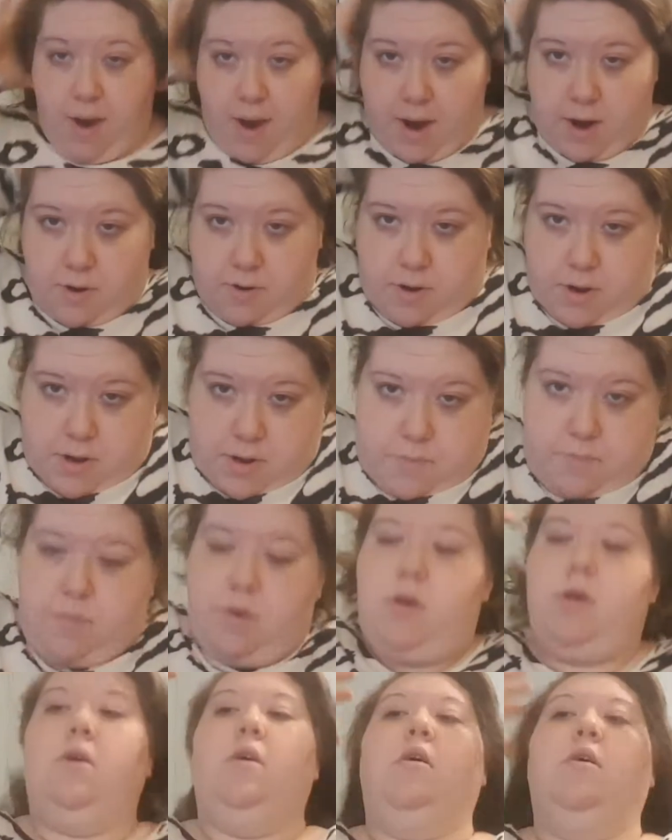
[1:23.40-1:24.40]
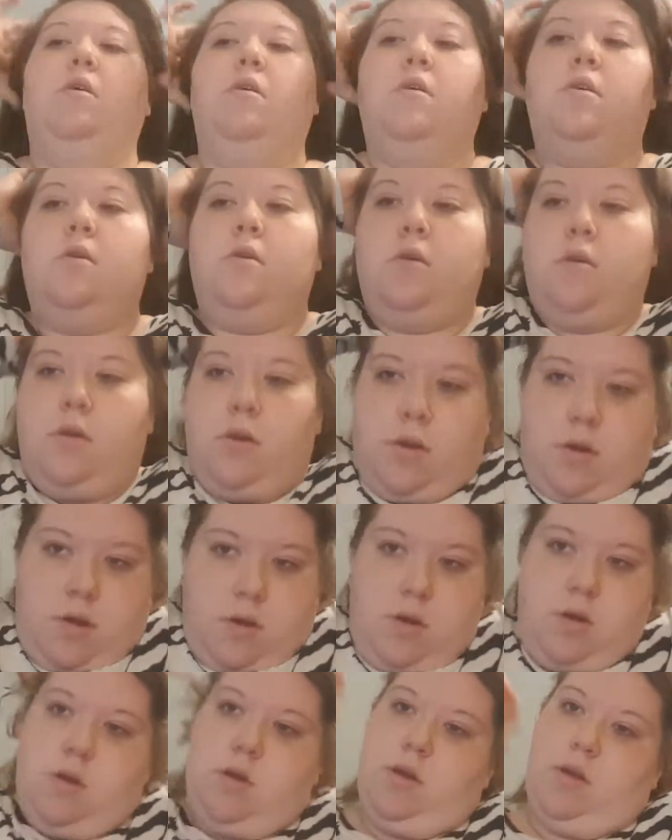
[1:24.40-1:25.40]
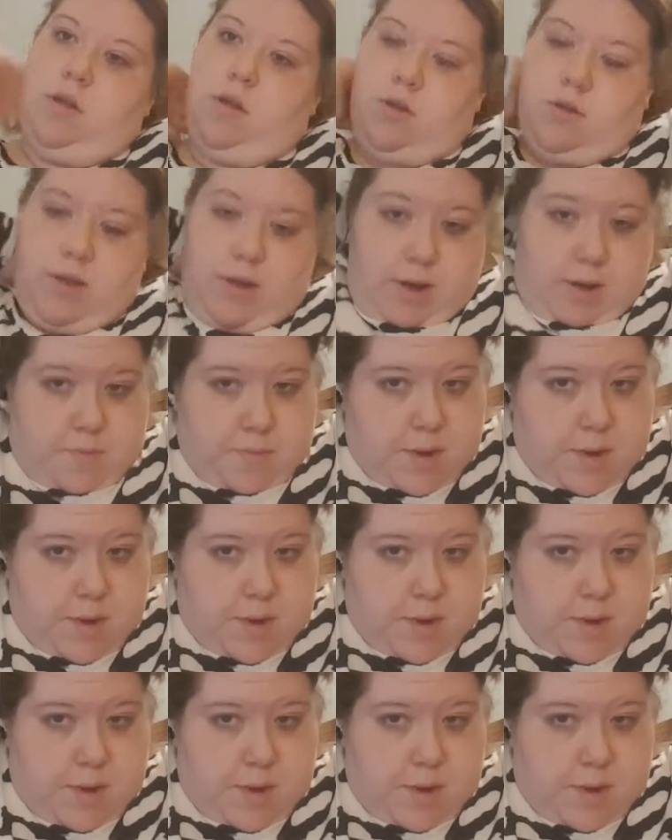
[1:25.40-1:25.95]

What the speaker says: Hair up. It looks like a